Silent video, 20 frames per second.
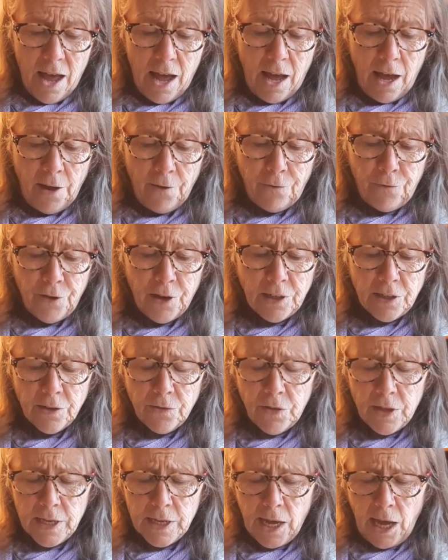A fit of
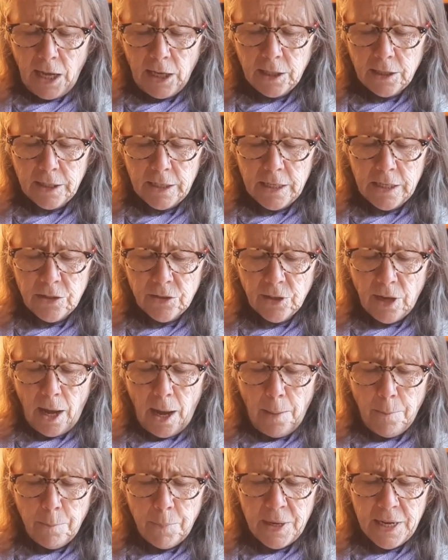the uglies,
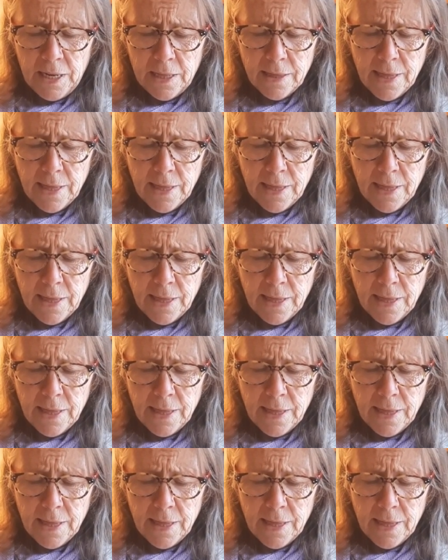Humby,